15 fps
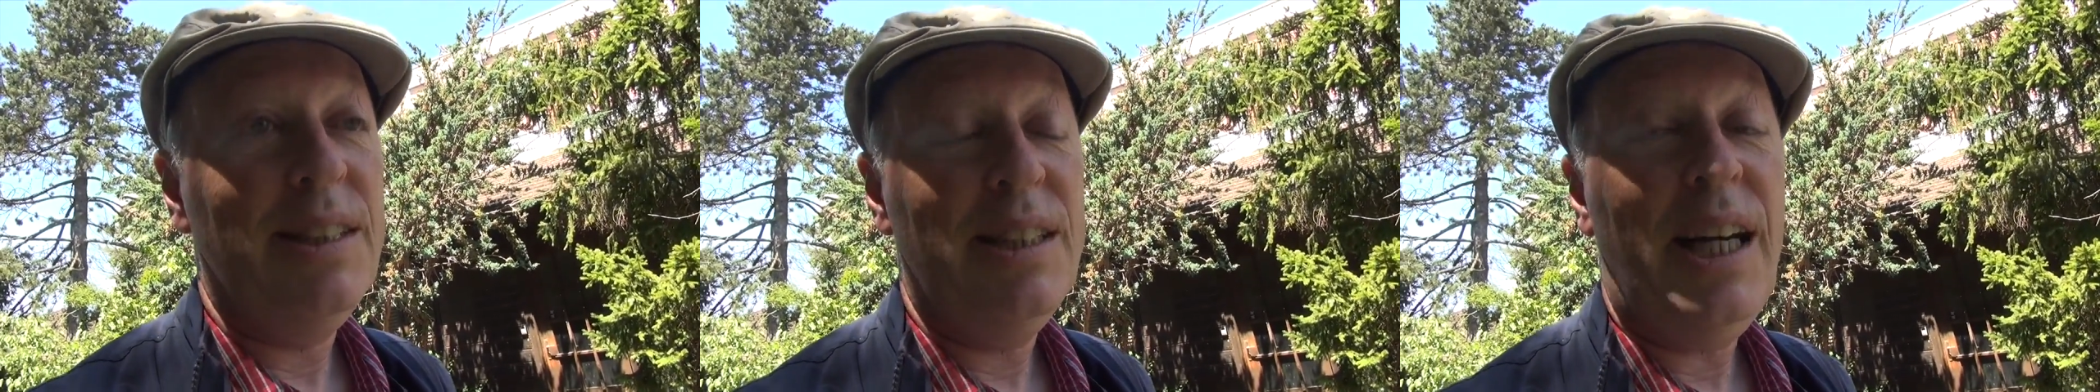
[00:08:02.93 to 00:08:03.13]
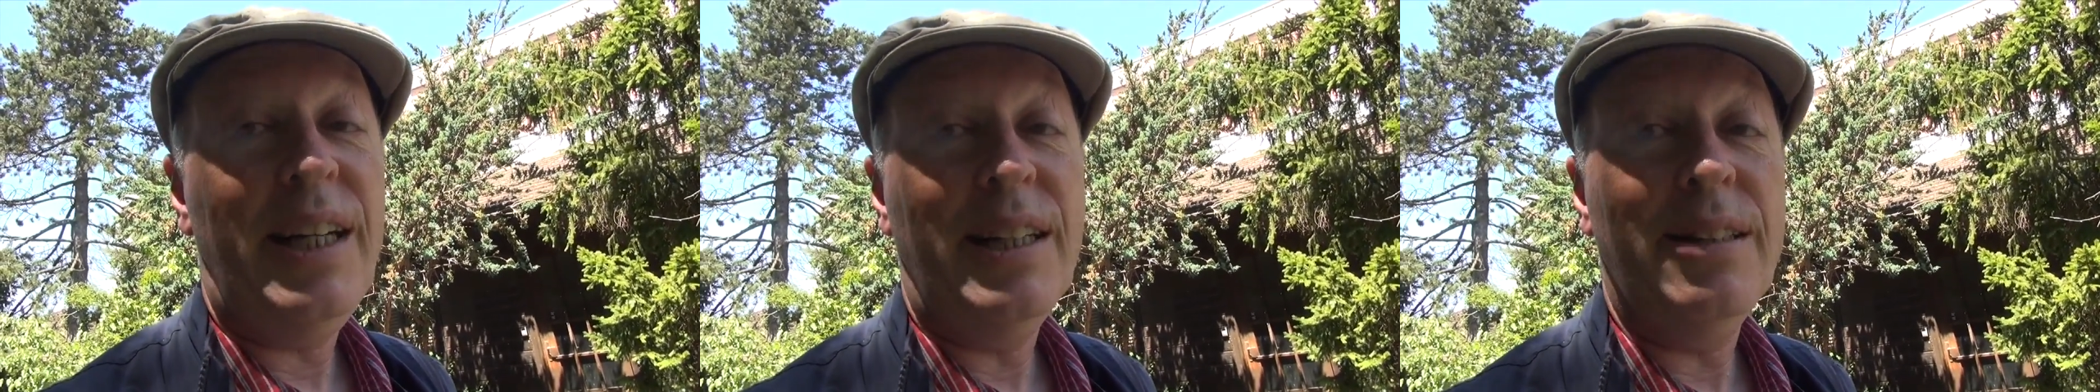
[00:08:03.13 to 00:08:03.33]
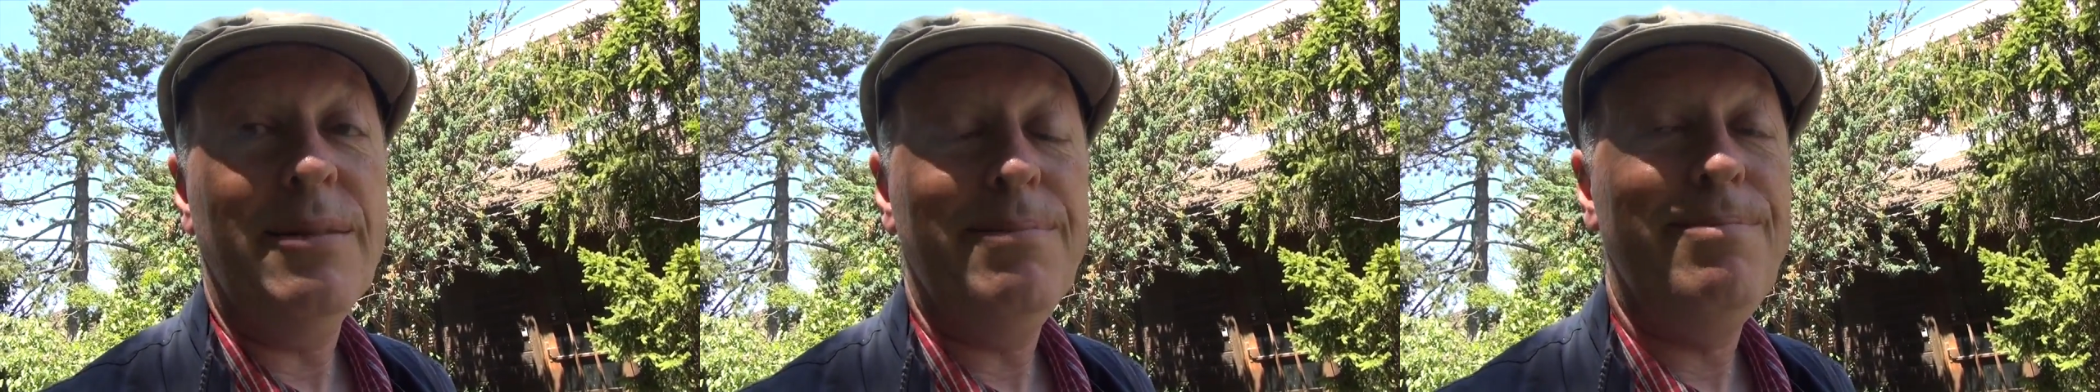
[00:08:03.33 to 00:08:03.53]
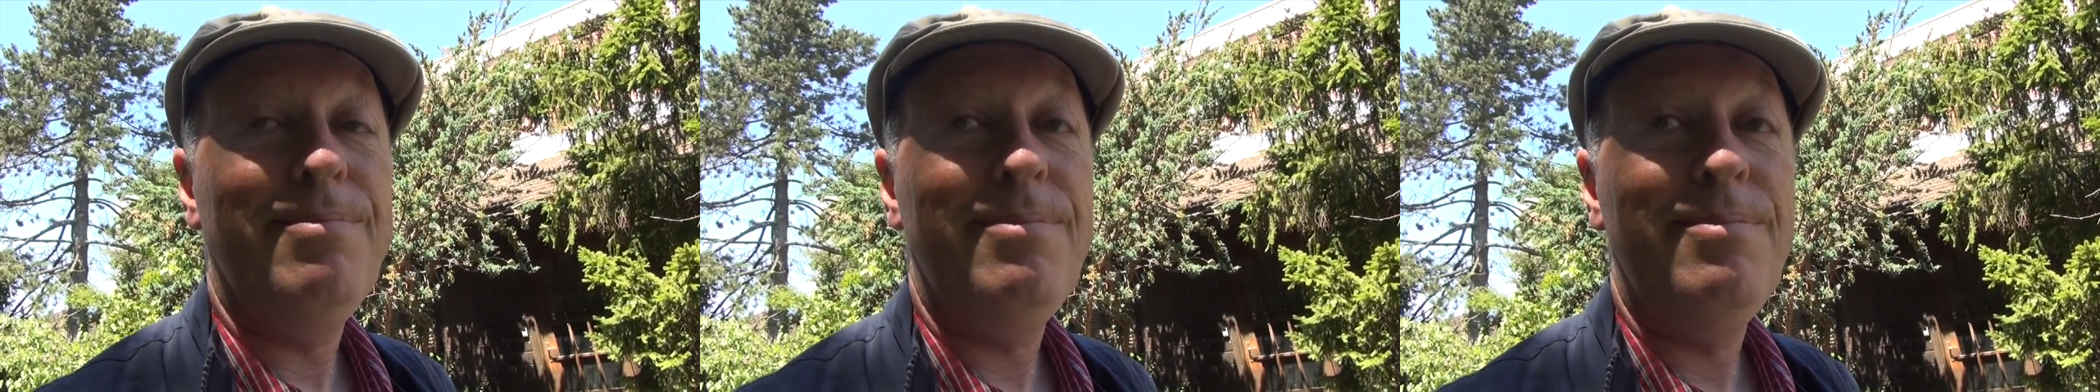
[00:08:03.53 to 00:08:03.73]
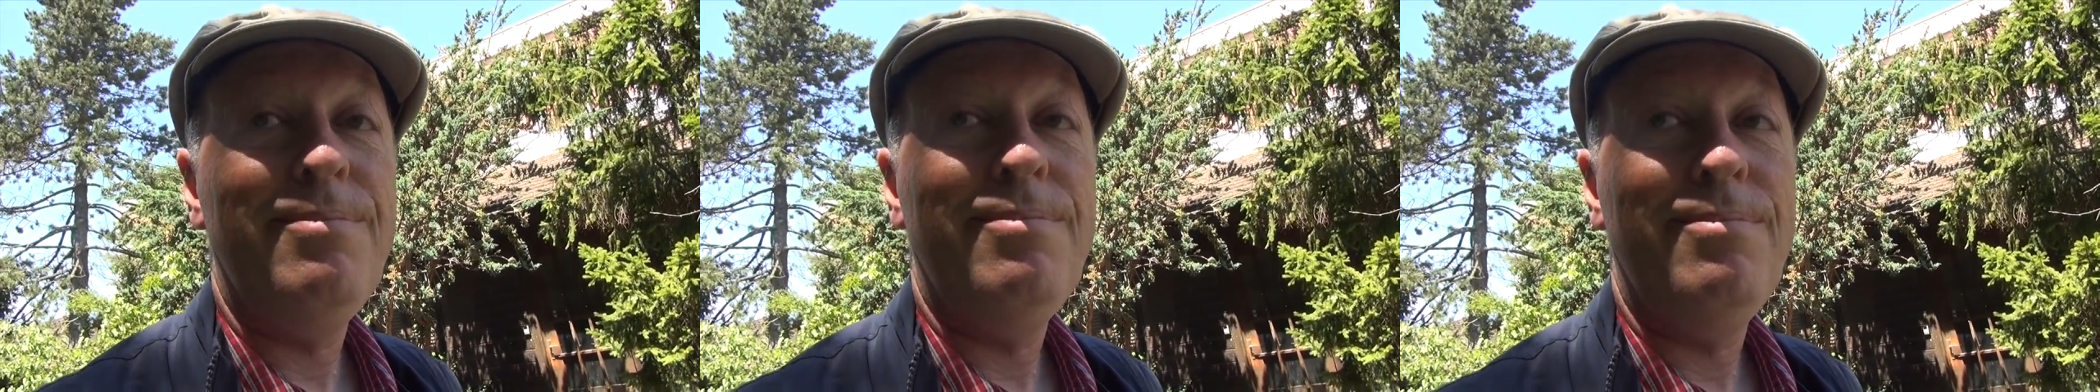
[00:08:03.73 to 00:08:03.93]
got it.
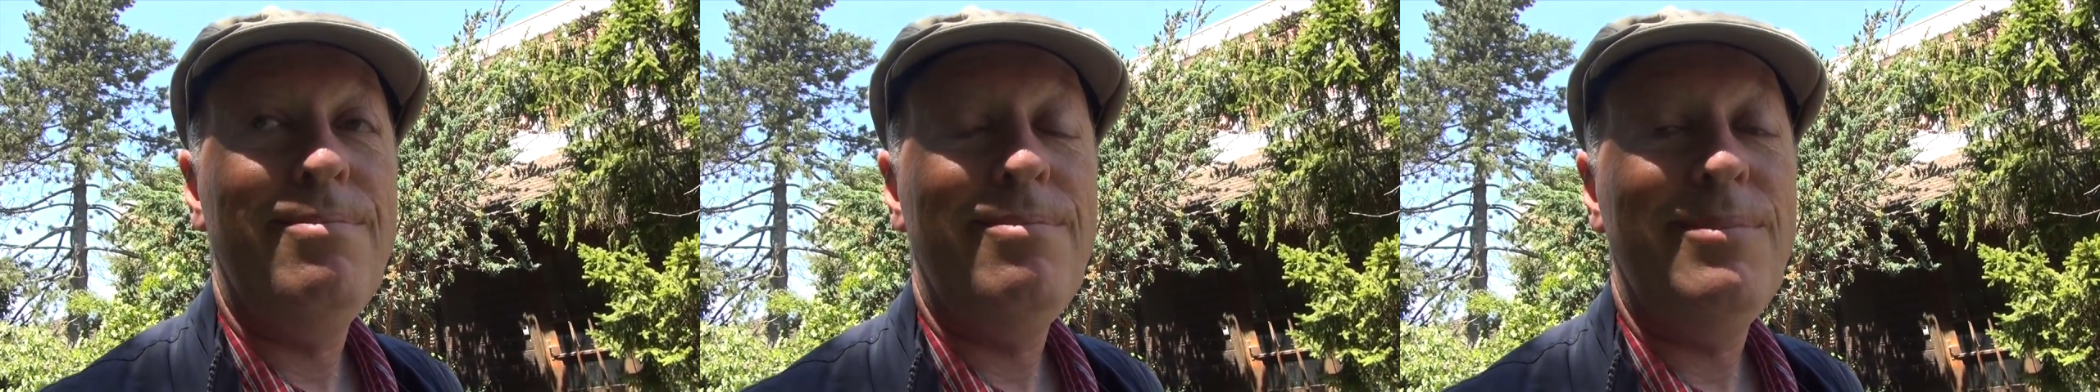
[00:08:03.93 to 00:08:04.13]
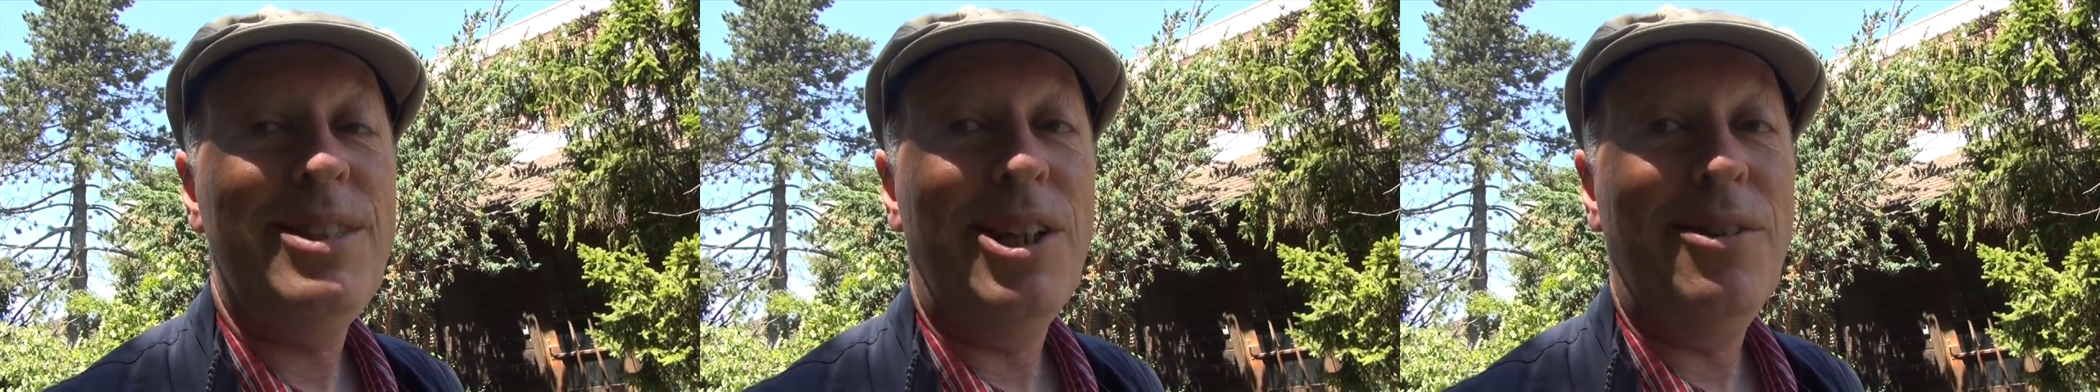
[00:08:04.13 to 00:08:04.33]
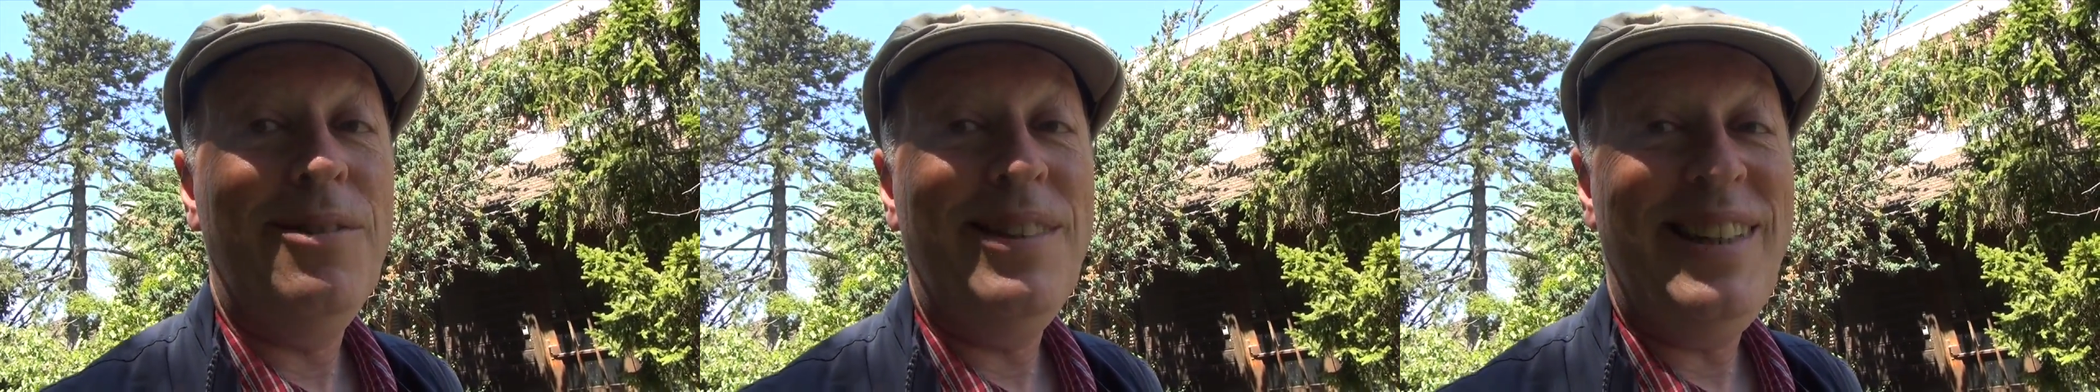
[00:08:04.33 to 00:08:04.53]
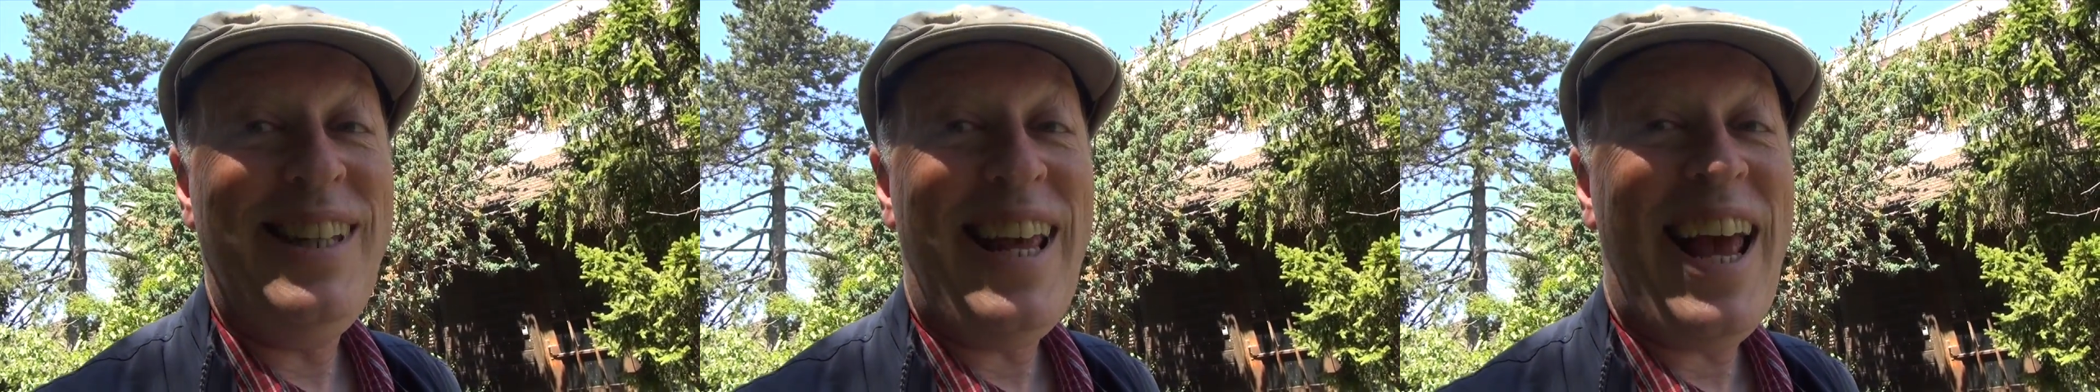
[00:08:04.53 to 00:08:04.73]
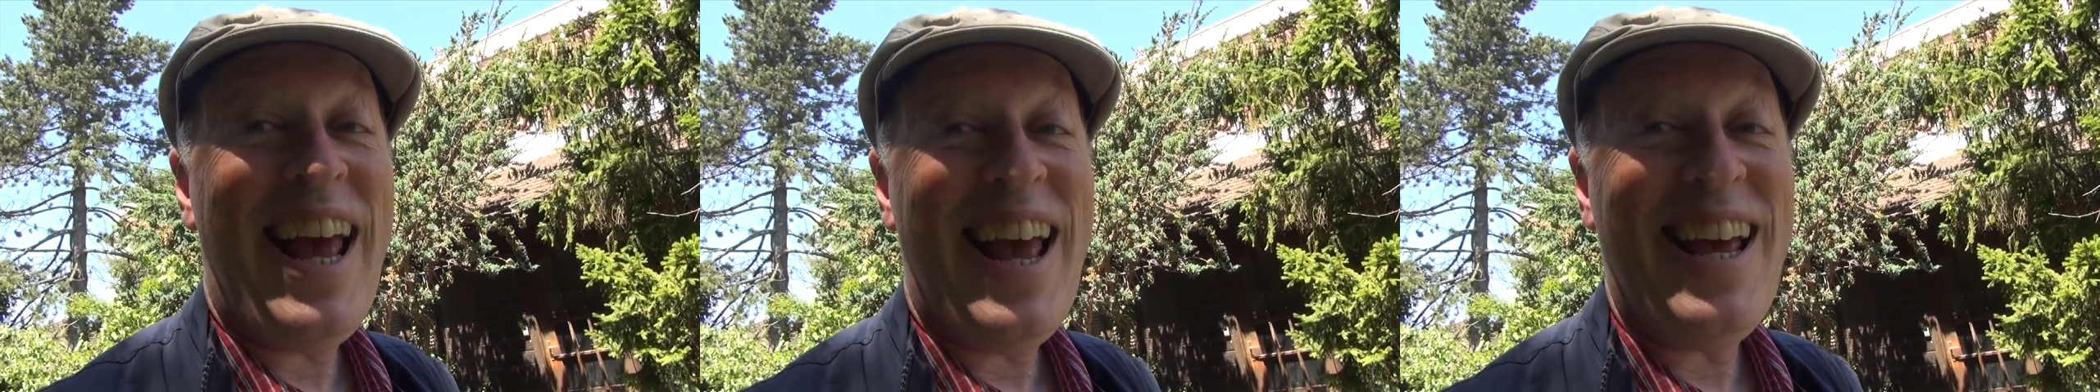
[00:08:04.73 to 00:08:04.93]
So,
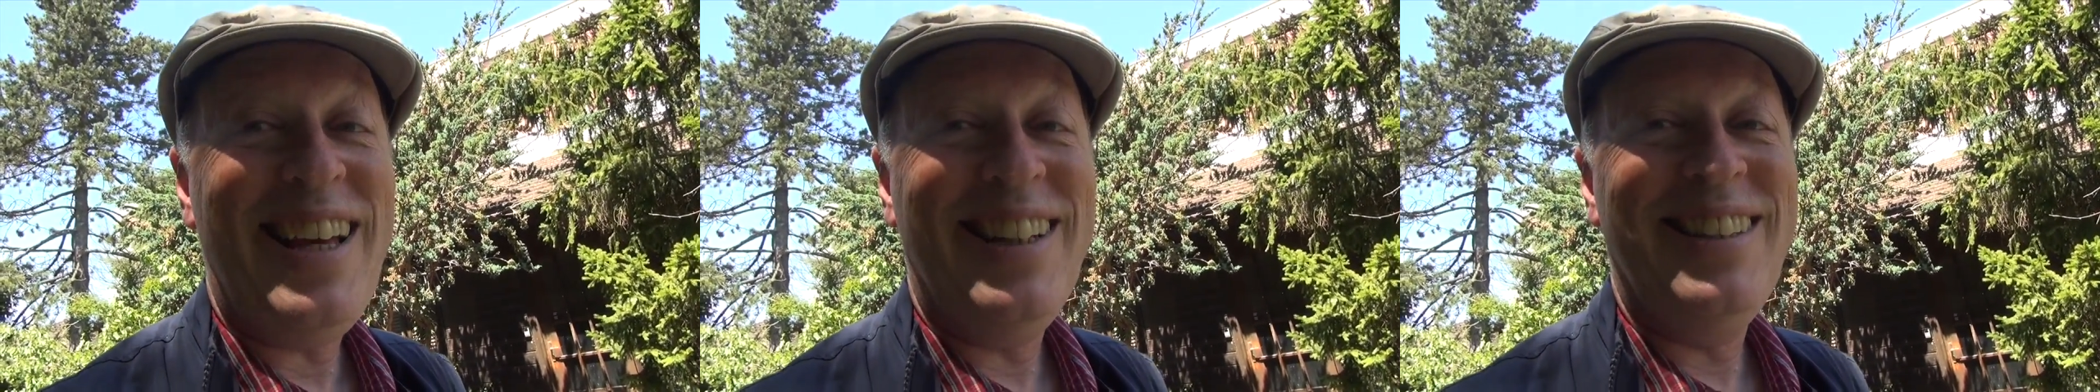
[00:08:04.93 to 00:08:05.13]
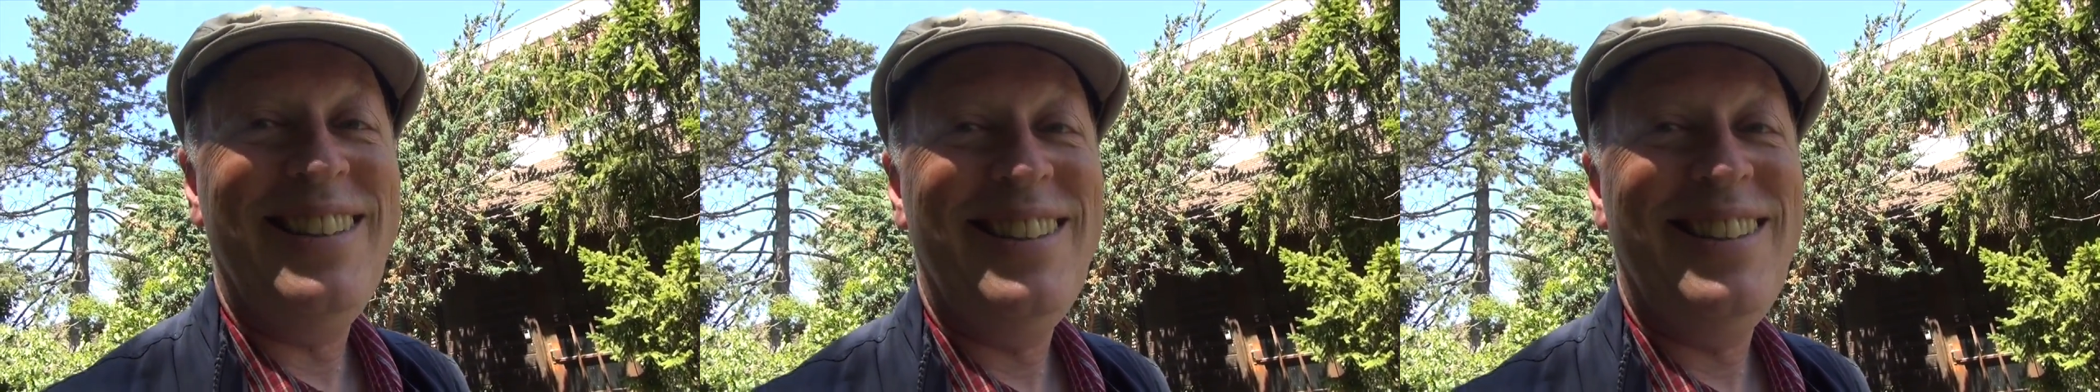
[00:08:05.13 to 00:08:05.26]
yay!